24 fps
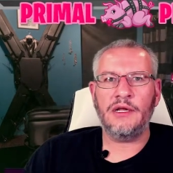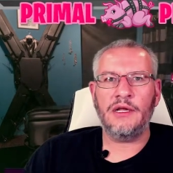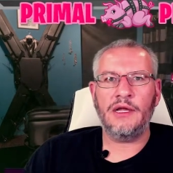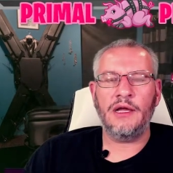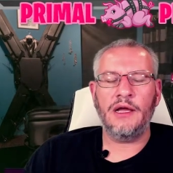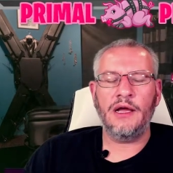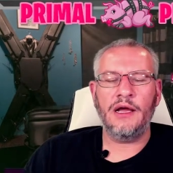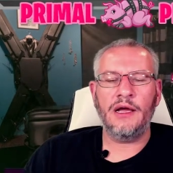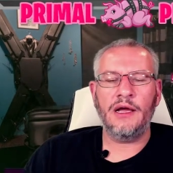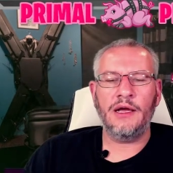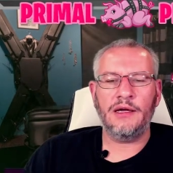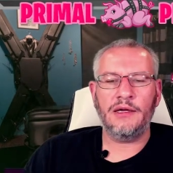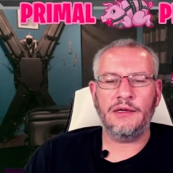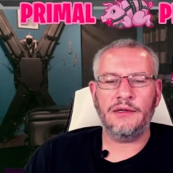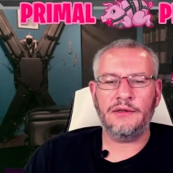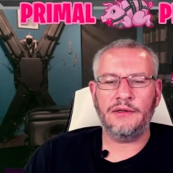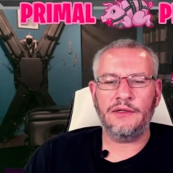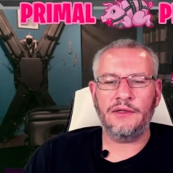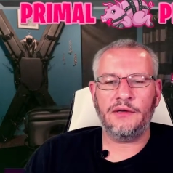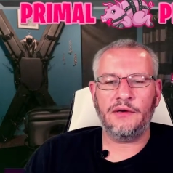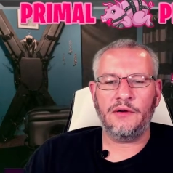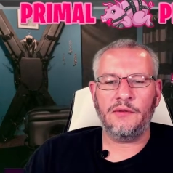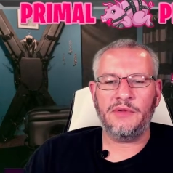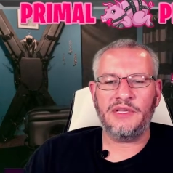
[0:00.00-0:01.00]
uh, you
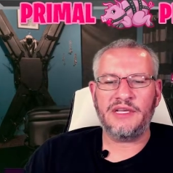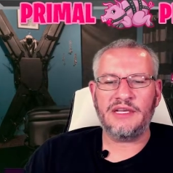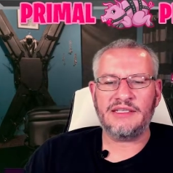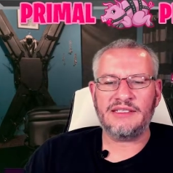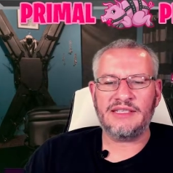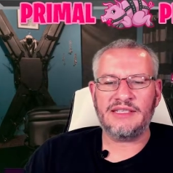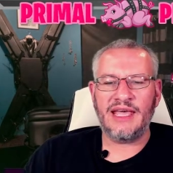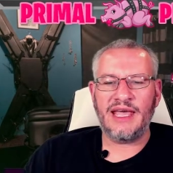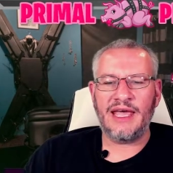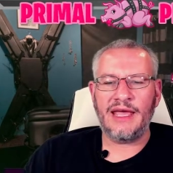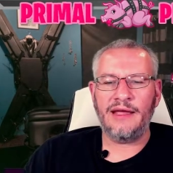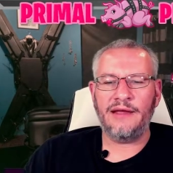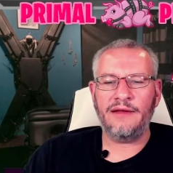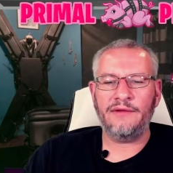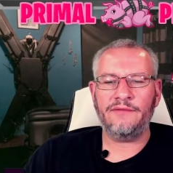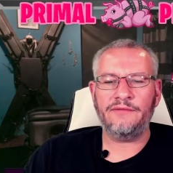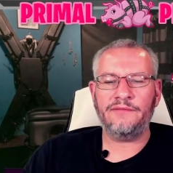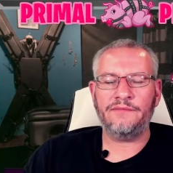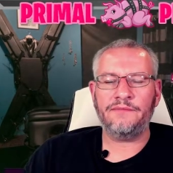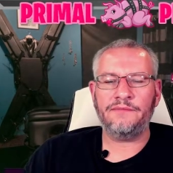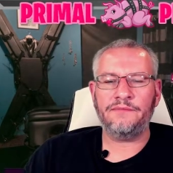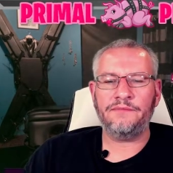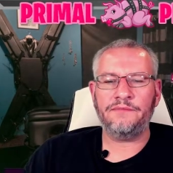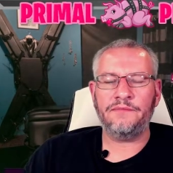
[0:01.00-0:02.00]
know, because they had
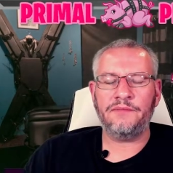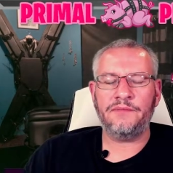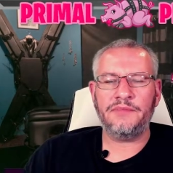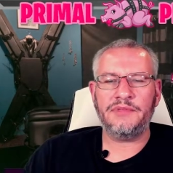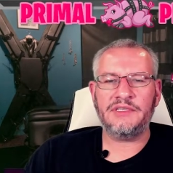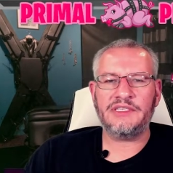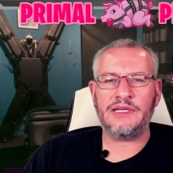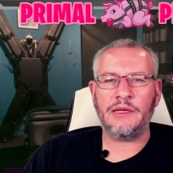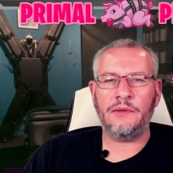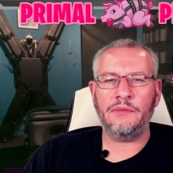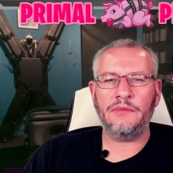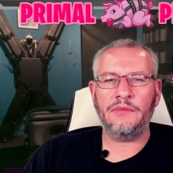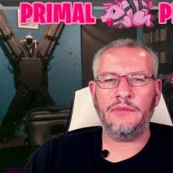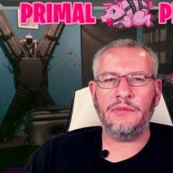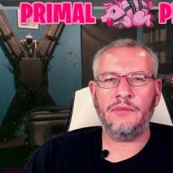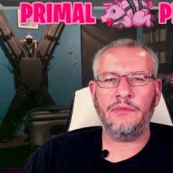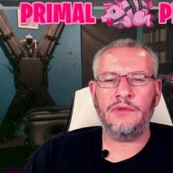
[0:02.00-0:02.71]
some,